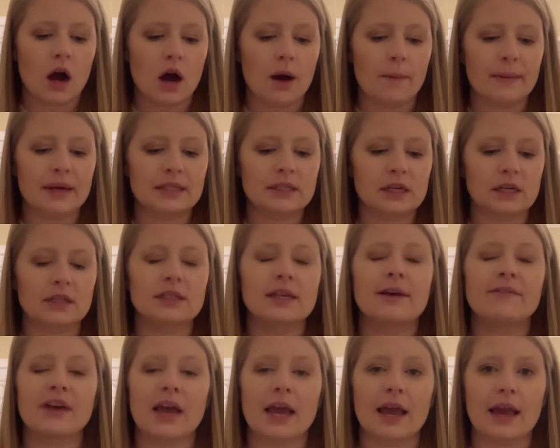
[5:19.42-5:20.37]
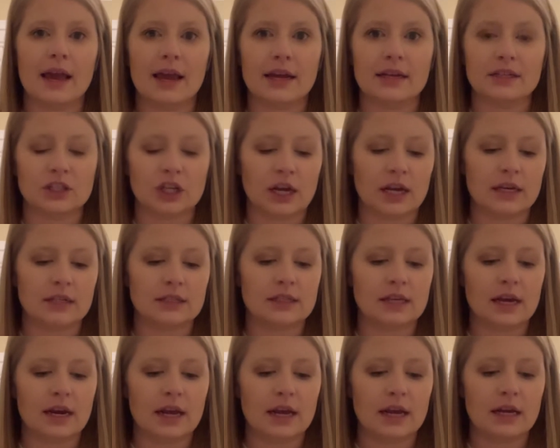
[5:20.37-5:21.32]
It does have AHAs
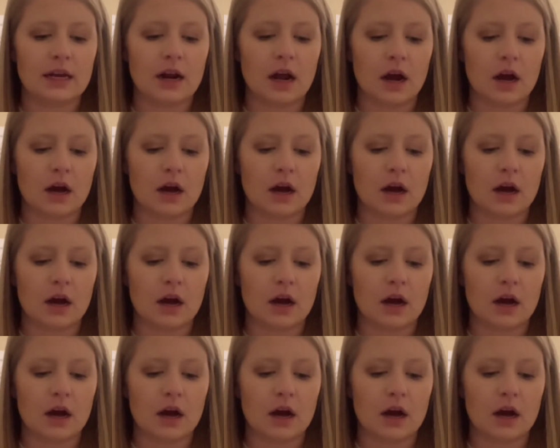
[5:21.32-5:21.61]
in it,